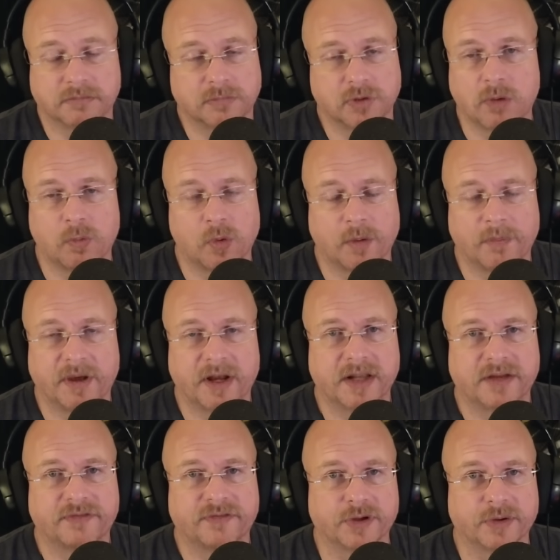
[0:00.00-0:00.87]
No more
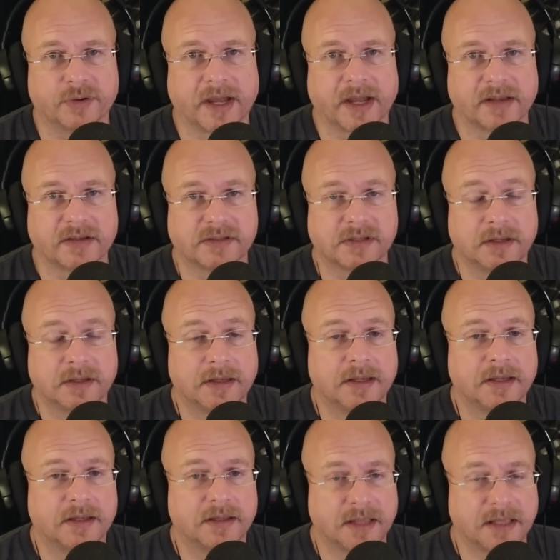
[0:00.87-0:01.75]
money for you guys
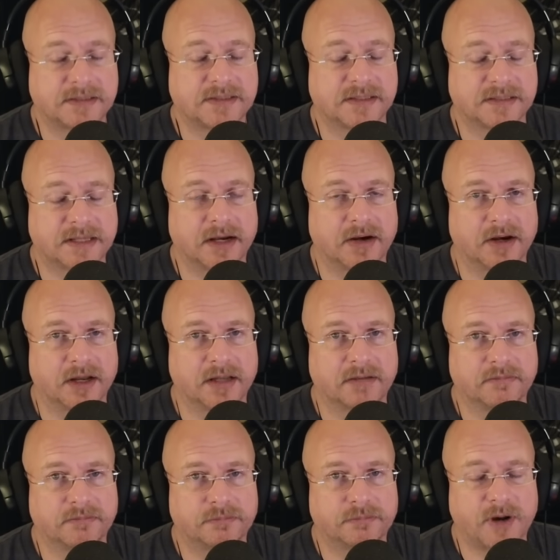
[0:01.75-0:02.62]
that's a
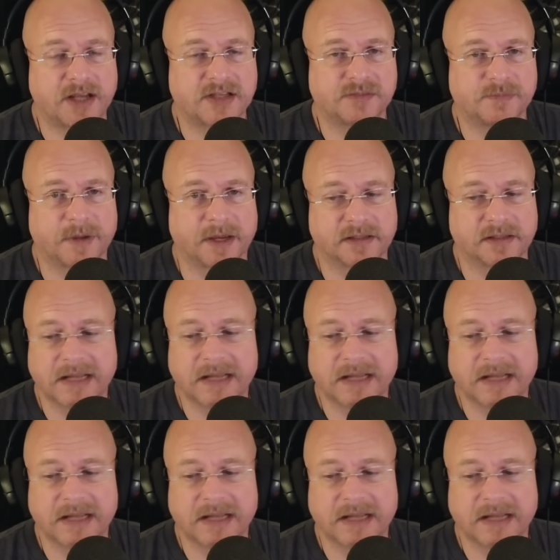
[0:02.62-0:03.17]
scary prospect.